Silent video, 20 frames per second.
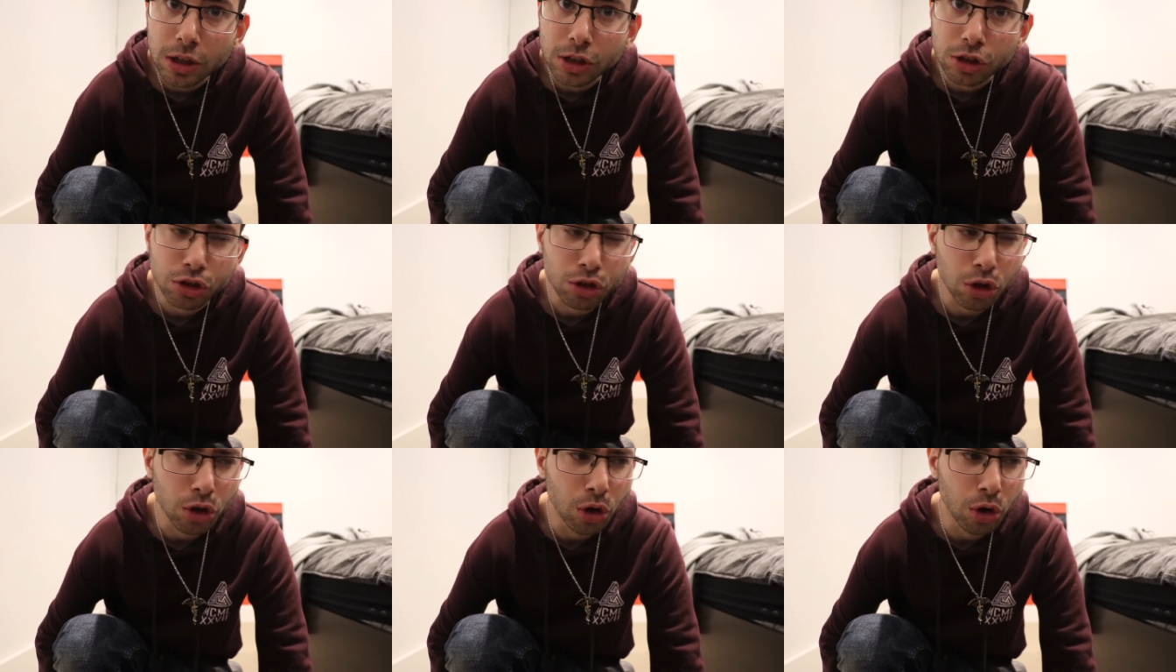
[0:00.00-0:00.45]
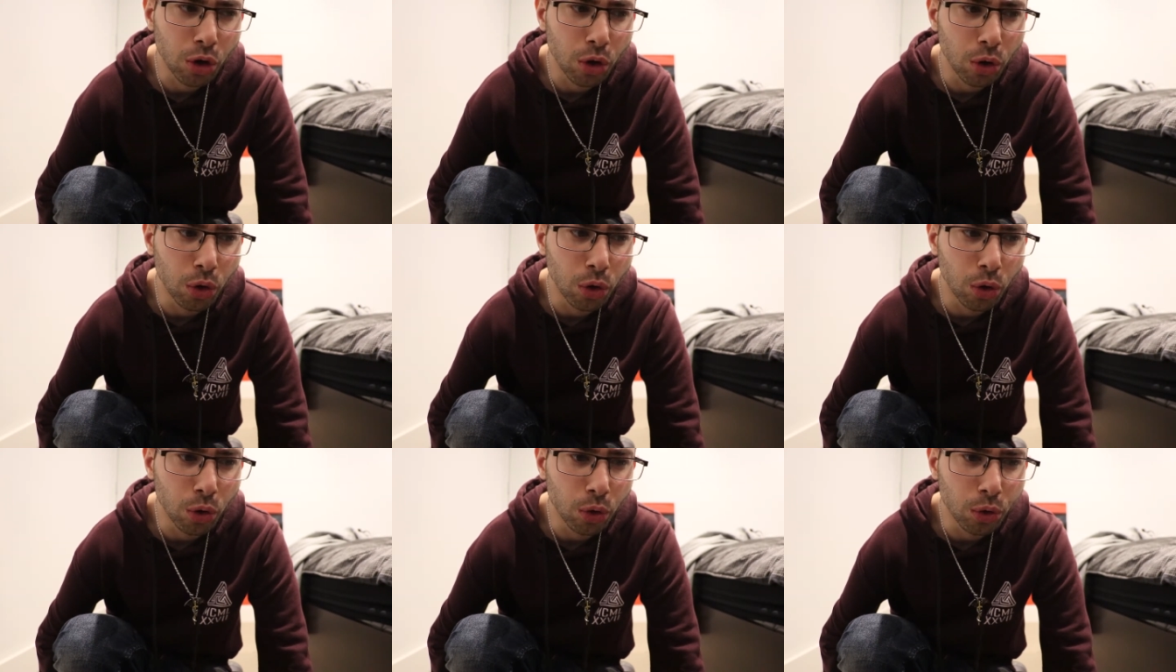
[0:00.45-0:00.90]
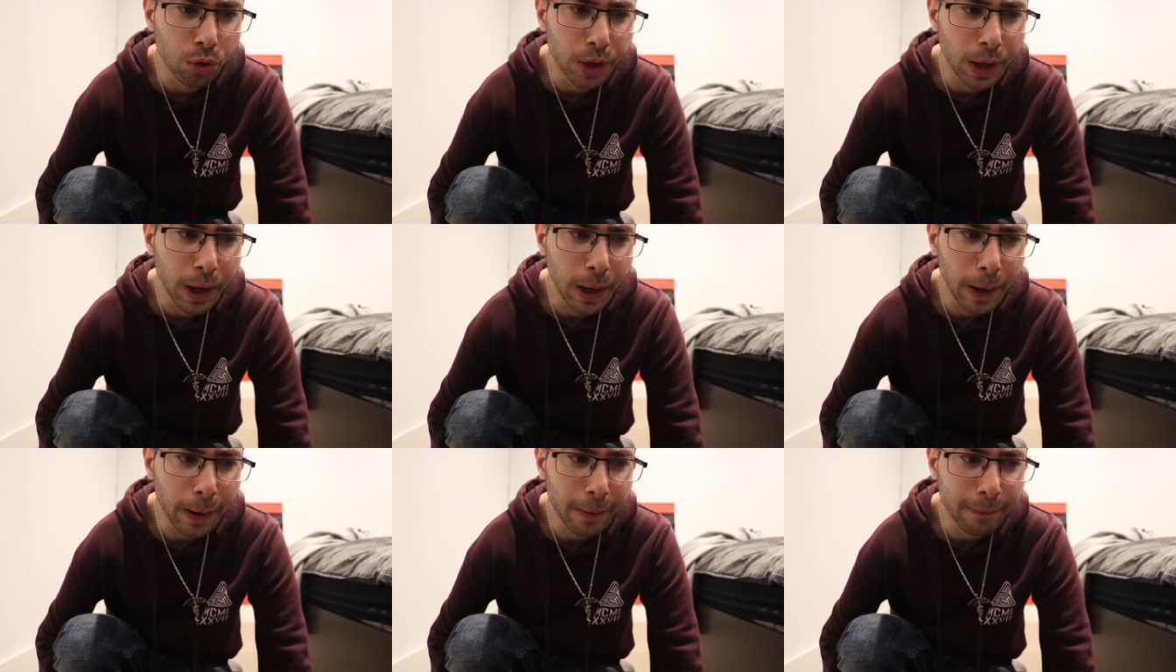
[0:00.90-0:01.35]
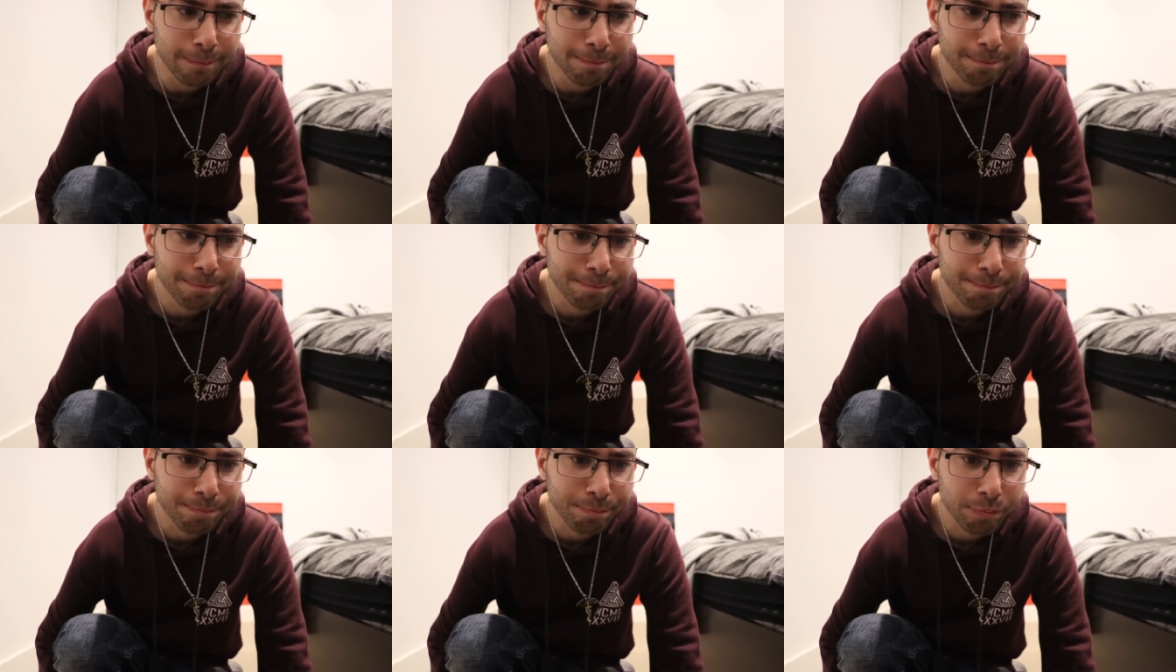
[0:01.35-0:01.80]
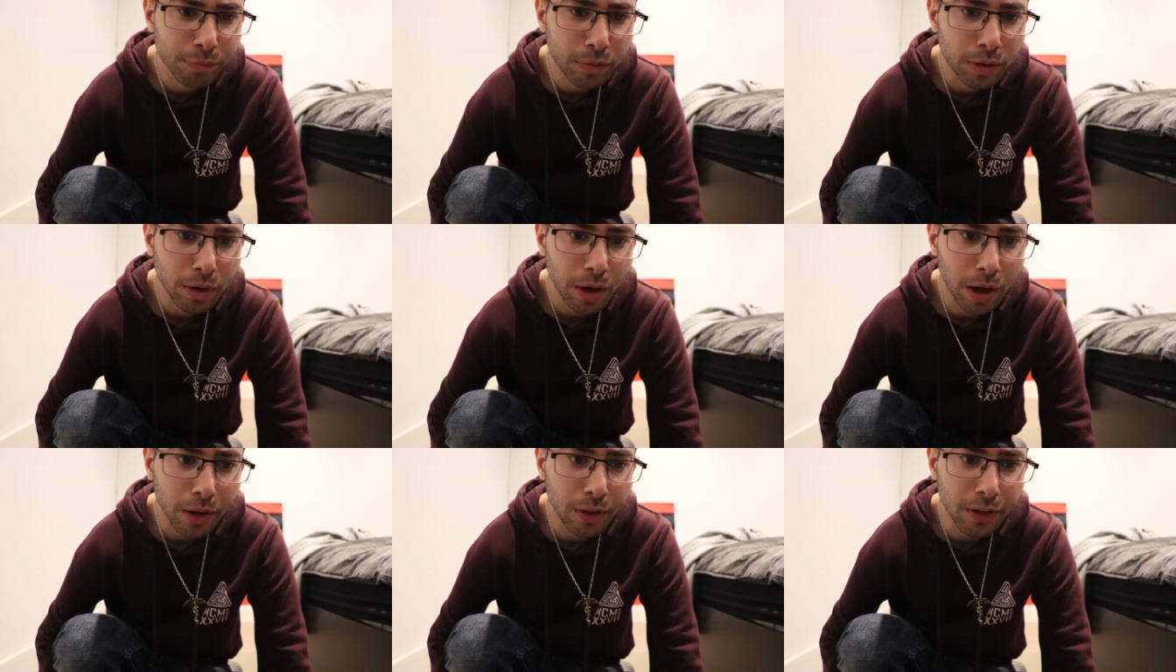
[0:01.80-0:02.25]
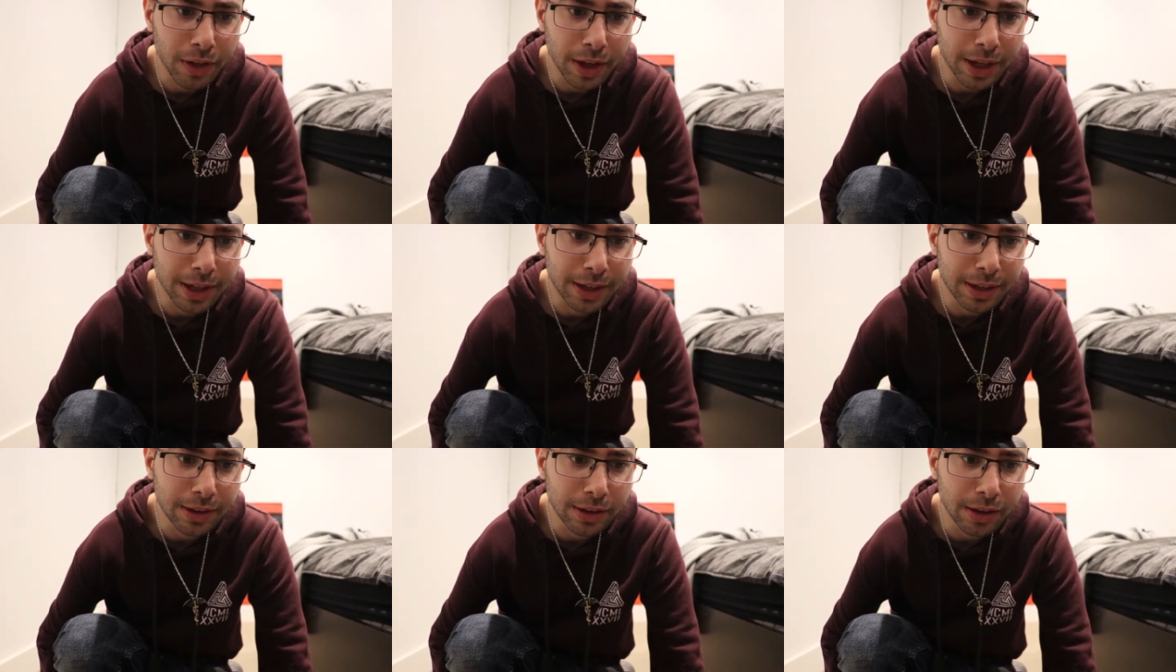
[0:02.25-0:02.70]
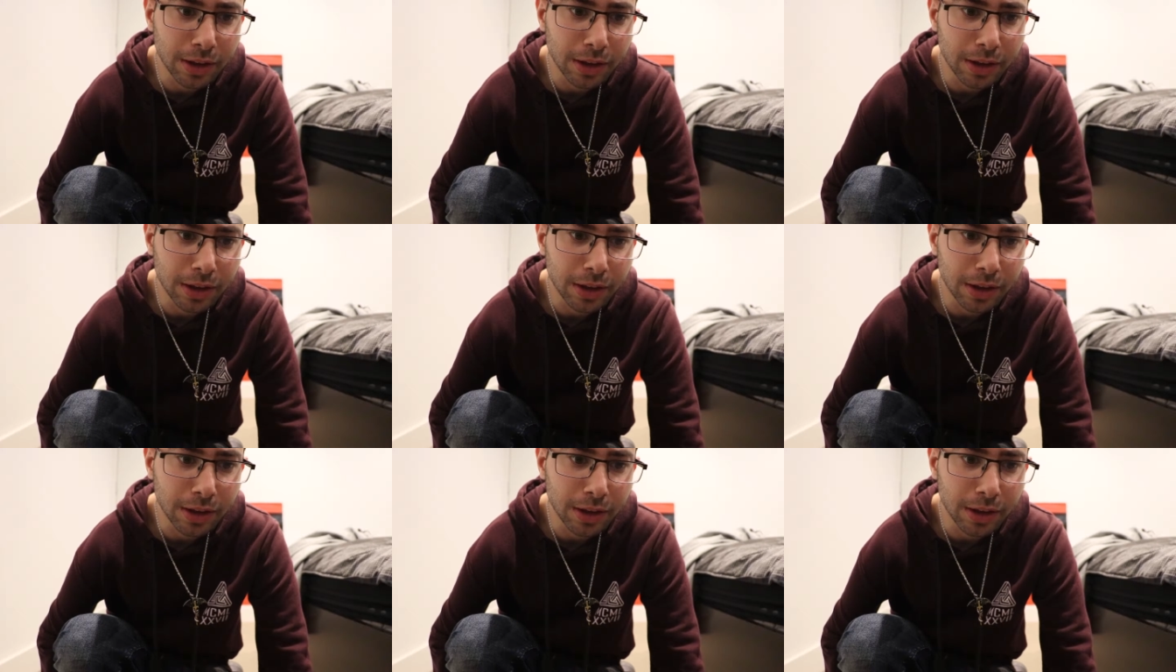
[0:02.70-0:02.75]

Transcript: So, yeah. The,